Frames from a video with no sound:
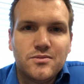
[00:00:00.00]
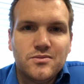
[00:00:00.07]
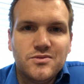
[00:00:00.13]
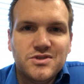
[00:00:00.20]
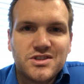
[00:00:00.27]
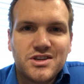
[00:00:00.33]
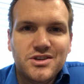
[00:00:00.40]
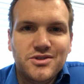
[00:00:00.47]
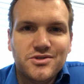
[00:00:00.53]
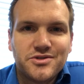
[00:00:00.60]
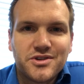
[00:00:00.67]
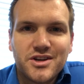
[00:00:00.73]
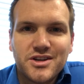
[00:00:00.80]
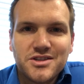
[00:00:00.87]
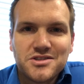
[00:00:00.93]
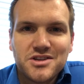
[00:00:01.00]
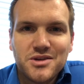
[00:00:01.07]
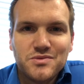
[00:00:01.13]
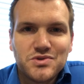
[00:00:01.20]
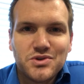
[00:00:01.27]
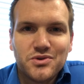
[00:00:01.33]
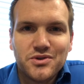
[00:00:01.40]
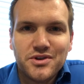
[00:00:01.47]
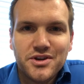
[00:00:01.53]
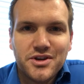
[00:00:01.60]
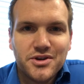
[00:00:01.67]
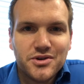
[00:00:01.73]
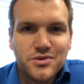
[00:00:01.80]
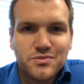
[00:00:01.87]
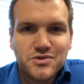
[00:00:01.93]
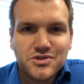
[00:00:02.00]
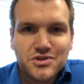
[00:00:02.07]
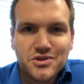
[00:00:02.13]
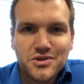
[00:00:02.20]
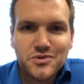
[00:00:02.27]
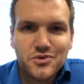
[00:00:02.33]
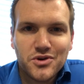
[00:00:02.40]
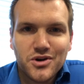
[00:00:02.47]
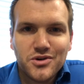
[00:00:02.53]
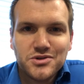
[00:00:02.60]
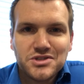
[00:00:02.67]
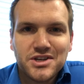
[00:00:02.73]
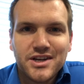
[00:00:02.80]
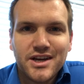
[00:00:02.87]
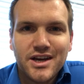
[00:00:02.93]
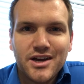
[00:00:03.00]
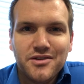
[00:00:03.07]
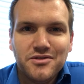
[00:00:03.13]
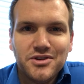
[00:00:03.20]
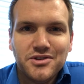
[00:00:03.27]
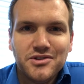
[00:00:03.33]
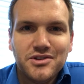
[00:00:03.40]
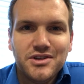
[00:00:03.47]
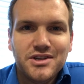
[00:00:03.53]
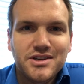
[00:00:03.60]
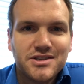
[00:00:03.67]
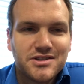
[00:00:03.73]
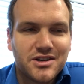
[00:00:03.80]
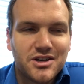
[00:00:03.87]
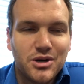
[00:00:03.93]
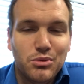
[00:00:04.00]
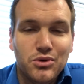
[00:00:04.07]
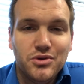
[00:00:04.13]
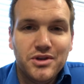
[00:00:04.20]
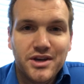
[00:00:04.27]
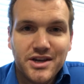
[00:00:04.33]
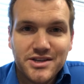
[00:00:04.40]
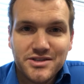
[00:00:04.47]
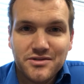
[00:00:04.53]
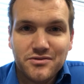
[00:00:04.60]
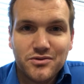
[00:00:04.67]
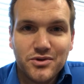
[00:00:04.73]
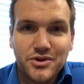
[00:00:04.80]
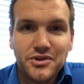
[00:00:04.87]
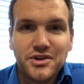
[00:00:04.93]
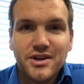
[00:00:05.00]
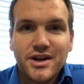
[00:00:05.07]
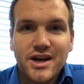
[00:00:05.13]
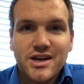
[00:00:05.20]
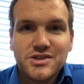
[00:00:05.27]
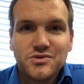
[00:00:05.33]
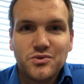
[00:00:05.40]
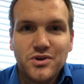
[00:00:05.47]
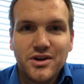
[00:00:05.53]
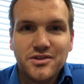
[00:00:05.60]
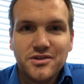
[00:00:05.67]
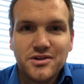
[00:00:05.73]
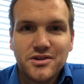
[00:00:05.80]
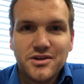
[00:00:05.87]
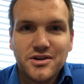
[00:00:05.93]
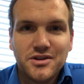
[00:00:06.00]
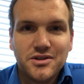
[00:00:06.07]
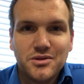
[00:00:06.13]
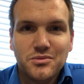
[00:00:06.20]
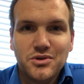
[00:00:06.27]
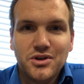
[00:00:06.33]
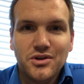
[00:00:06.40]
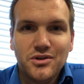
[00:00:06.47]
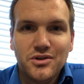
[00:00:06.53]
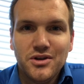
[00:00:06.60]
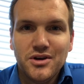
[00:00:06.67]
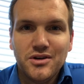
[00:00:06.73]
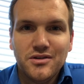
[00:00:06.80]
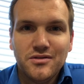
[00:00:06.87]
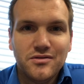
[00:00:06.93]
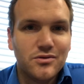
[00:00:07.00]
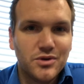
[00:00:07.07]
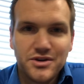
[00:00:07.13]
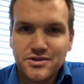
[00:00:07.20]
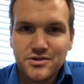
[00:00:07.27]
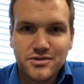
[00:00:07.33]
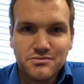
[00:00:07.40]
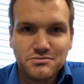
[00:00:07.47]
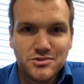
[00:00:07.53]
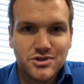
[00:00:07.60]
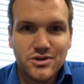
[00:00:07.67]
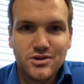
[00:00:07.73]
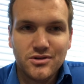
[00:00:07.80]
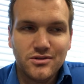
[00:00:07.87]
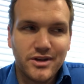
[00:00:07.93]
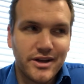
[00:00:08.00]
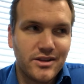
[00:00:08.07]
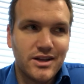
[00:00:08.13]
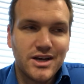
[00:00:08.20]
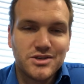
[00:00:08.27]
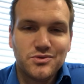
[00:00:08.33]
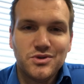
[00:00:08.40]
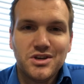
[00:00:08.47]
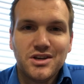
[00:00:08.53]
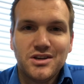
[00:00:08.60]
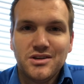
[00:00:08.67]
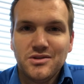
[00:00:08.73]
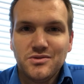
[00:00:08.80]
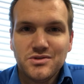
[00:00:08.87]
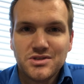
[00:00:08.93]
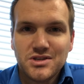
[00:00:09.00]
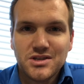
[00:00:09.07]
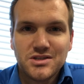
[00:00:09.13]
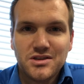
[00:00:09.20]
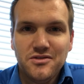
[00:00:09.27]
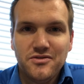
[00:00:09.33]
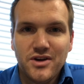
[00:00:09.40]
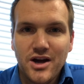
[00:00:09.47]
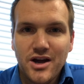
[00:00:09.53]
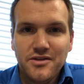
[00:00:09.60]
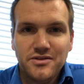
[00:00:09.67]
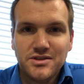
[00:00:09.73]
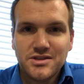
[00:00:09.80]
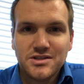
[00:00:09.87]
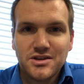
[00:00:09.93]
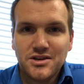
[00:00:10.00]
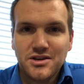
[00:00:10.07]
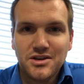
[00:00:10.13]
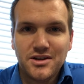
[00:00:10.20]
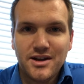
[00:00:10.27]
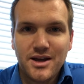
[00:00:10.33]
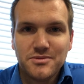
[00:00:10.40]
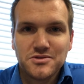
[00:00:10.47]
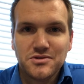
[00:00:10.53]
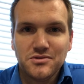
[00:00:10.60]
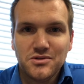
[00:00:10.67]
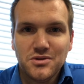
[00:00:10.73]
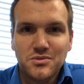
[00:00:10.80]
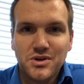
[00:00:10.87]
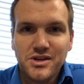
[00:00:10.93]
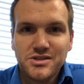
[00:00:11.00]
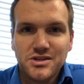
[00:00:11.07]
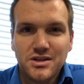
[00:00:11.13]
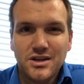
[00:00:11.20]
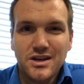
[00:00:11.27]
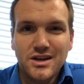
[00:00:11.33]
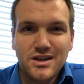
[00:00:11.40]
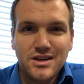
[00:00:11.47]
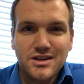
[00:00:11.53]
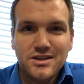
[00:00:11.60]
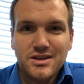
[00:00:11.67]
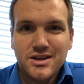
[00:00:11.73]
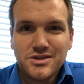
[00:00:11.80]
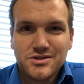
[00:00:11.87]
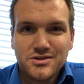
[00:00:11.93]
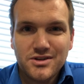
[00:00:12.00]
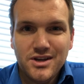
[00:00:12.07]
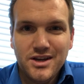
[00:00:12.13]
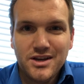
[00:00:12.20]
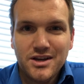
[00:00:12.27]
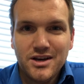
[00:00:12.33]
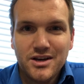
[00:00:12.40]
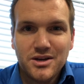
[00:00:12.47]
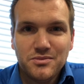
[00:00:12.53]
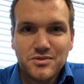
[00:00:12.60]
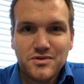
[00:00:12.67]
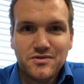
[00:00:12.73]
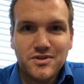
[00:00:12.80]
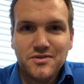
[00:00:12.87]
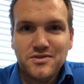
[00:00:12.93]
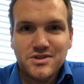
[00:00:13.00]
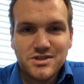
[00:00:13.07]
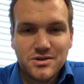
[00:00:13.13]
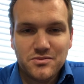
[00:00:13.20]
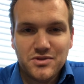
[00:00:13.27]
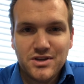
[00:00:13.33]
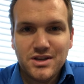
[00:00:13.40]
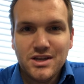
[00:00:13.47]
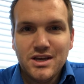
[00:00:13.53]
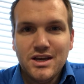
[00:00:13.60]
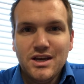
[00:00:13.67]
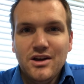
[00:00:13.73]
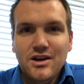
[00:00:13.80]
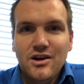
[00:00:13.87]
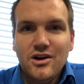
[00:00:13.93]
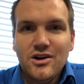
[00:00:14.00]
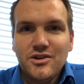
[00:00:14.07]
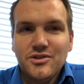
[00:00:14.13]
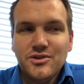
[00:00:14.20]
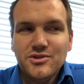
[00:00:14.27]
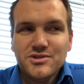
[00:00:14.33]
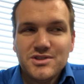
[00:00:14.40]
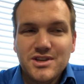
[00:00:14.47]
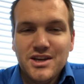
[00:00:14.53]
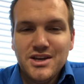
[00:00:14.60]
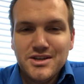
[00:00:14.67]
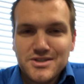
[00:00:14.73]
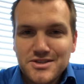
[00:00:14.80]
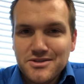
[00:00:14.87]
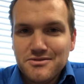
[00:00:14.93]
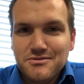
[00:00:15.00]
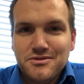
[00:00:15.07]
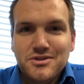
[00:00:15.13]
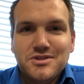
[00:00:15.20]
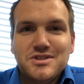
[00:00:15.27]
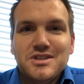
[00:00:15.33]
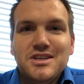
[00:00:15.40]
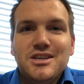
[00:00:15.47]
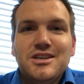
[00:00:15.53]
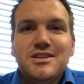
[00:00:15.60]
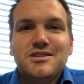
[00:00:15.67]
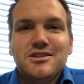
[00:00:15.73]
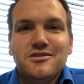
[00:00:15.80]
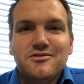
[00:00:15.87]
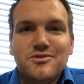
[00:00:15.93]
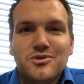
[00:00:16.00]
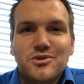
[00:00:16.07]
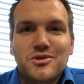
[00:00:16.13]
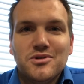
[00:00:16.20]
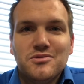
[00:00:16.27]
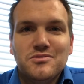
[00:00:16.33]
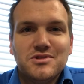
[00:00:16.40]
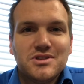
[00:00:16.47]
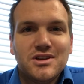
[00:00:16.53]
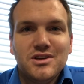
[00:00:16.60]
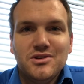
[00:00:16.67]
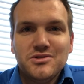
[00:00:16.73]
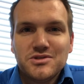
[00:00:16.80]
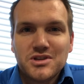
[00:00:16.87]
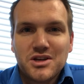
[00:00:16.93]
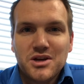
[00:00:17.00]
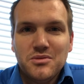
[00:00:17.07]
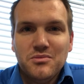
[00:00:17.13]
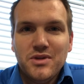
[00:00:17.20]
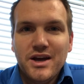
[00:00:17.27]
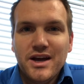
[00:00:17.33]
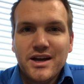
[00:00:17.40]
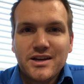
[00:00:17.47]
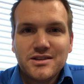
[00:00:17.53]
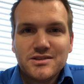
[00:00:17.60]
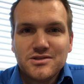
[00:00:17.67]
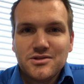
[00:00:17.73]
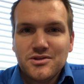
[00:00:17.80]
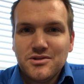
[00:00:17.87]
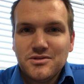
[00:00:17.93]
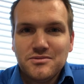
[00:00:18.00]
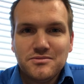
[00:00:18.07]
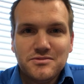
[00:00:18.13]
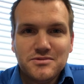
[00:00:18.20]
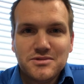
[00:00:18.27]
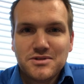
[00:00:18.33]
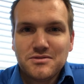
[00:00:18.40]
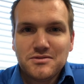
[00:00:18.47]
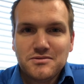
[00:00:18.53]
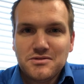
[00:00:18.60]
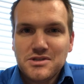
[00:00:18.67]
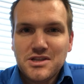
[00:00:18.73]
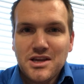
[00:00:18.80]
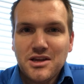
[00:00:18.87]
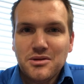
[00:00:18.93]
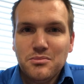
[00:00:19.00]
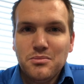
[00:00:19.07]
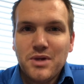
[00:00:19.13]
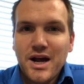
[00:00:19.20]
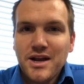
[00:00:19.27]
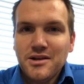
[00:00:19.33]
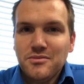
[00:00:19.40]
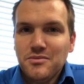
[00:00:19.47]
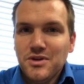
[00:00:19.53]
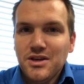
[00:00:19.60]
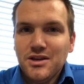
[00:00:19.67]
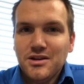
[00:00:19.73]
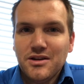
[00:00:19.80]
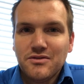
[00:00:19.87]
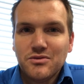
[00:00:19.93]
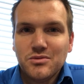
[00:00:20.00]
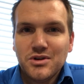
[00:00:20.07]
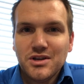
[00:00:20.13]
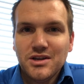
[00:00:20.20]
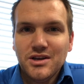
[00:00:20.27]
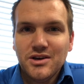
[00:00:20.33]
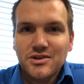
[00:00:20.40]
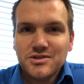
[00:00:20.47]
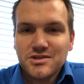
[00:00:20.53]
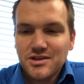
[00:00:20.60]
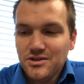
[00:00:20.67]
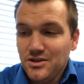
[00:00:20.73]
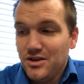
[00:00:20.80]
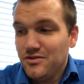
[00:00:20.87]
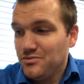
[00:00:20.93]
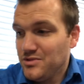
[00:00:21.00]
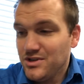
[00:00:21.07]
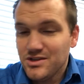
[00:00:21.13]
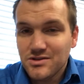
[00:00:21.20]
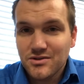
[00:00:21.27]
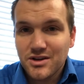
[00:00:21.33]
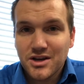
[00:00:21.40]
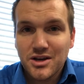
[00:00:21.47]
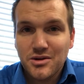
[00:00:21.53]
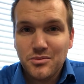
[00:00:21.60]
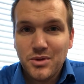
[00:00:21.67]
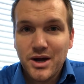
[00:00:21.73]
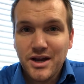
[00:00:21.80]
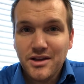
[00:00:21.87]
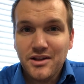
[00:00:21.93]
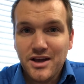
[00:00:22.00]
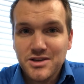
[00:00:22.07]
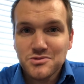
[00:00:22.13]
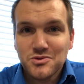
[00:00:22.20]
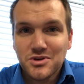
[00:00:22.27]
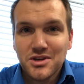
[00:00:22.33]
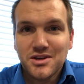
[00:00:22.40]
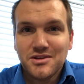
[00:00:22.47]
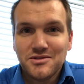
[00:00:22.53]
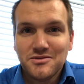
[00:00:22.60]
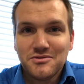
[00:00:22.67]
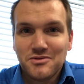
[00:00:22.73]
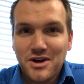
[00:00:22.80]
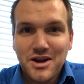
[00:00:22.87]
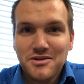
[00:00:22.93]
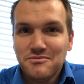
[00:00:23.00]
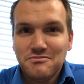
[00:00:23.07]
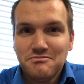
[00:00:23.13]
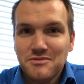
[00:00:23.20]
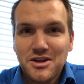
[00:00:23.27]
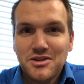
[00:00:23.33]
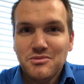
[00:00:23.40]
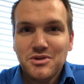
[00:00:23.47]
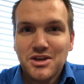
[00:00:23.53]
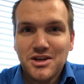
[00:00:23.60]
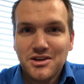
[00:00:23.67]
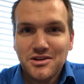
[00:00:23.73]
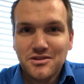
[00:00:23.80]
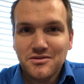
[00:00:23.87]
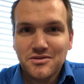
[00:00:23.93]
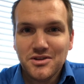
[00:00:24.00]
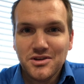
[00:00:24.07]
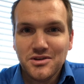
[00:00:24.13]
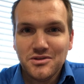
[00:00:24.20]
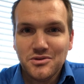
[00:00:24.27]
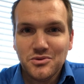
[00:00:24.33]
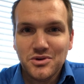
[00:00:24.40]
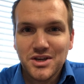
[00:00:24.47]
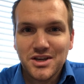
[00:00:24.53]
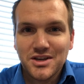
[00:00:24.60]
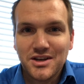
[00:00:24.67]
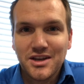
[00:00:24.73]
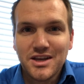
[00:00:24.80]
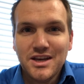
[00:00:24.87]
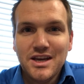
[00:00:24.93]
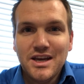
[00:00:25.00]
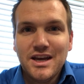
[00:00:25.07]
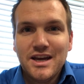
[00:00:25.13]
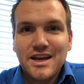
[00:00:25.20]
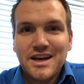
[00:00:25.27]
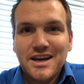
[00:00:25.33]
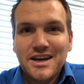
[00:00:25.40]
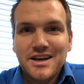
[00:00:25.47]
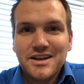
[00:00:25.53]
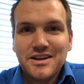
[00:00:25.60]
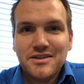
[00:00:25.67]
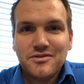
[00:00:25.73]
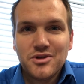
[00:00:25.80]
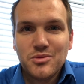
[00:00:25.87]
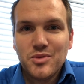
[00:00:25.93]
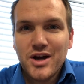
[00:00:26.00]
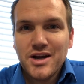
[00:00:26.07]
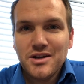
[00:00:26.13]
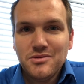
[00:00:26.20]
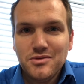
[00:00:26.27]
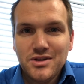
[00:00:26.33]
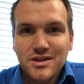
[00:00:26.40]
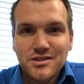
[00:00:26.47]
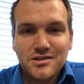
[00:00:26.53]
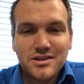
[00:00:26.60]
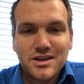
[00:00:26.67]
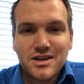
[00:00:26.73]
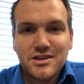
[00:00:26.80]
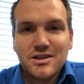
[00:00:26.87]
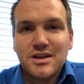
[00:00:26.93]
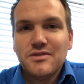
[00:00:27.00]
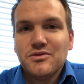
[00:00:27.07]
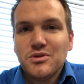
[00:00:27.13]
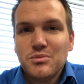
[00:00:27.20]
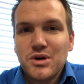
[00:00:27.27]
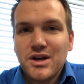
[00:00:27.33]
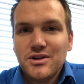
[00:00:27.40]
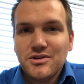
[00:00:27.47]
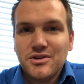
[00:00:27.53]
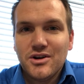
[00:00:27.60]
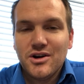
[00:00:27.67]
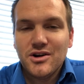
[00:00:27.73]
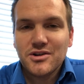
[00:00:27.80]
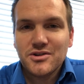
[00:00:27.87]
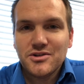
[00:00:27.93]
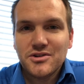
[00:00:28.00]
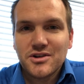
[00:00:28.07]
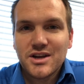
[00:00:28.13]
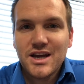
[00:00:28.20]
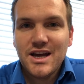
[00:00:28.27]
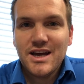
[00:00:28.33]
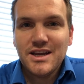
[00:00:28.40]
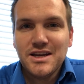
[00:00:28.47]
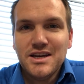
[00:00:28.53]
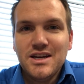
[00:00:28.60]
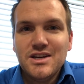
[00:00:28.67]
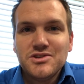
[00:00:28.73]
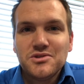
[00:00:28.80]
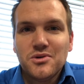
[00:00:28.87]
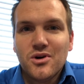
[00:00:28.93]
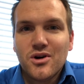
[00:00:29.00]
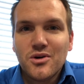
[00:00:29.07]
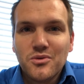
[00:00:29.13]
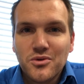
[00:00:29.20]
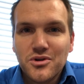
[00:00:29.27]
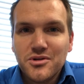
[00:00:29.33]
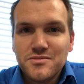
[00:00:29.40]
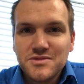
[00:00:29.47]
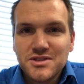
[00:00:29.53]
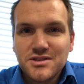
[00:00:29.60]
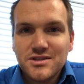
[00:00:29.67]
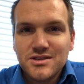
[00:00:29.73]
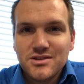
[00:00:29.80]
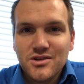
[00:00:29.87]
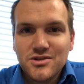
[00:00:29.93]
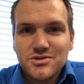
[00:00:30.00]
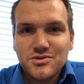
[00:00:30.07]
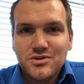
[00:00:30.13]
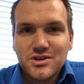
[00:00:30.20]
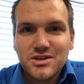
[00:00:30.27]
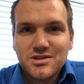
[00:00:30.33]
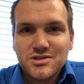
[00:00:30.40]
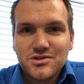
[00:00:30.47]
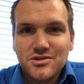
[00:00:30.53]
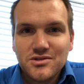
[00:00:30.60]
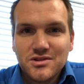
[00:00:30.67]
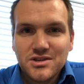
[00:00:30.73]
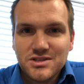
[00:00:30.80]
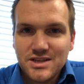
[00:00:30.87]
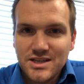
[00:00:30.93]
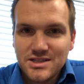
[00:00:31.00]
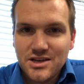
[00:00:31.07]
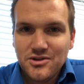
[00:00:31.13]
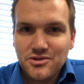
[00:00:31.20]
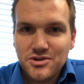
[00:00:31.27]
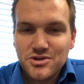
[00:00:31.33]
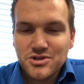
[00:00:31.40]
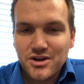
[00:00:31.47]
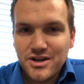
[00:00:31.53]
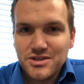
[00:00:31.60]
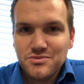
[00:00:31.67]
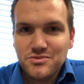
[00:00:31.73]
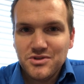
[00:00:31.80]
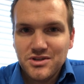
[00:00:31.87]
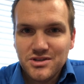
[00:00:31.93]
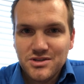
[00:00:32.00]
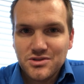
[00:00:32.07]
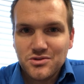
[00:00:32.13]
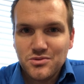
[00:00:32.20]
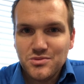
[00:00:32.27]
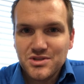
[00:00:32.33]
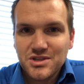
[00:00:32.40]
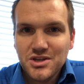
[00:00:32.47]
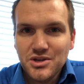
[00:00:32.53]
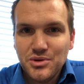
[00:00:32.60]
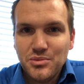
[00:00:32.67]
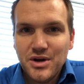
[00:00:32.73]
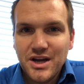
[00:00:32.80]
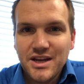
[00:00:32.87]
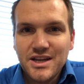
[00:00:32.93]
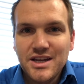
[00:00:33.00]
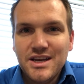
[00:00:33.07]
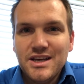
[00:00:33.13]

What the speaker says: Mosquitoes are kind of the same story. Here in Missouri, we're always going to have at least a couple of days of really nice weather in the middle of winter. So like last weekend, it was 65 and sunny and absolutely amazing. Yesterday, it got up to 50 something. On those days, it's easy for mosquitoes to come back and start thinking biting me and everybody else. They love me, so I got a bite last weekend right at the beginning of the weekend. And if they're biting me, then they can definitely bite your dog or your cat. So heartworms is also a concern because that's how they're transmitted, is through mosquito bite.